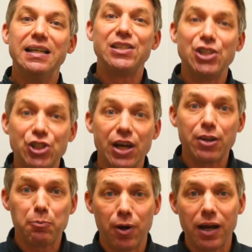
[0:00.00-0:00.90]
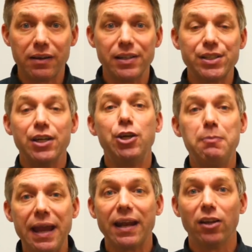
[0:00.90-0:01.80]
is to share the progress you're
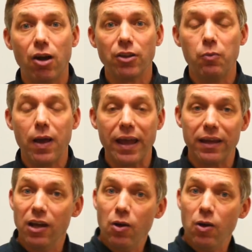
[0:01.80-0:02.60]
making along the way.